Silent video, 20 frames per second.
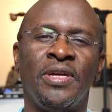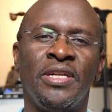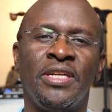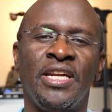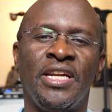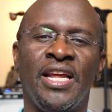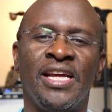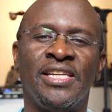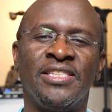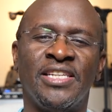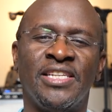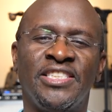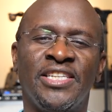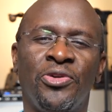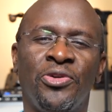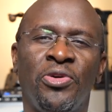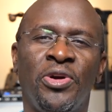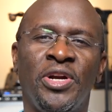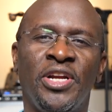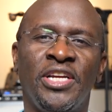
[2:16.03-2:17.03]
Ilianza
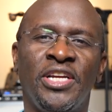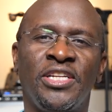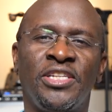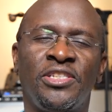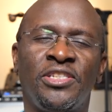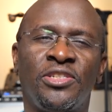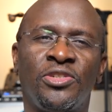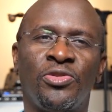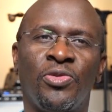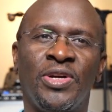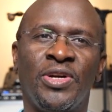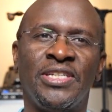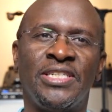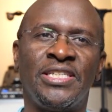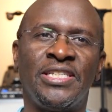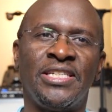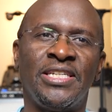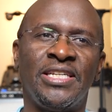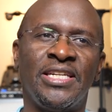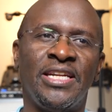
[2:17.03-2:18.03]
January
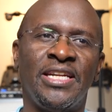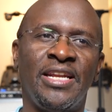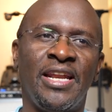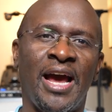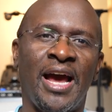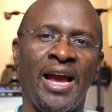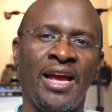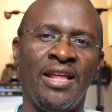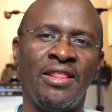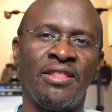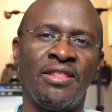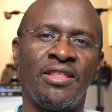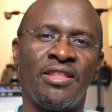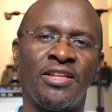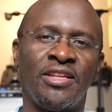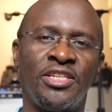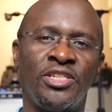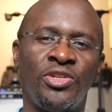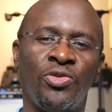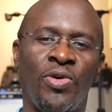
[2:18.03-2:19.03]
29th,
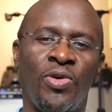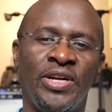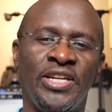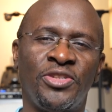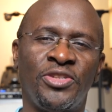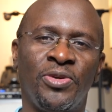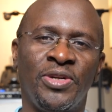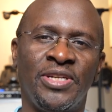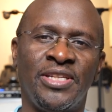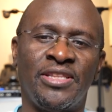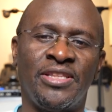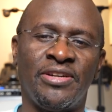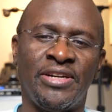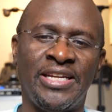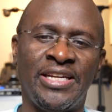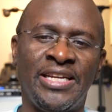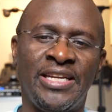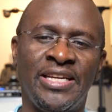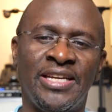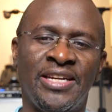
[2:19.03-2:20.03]

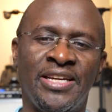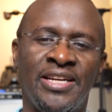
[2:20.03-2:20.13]
2023.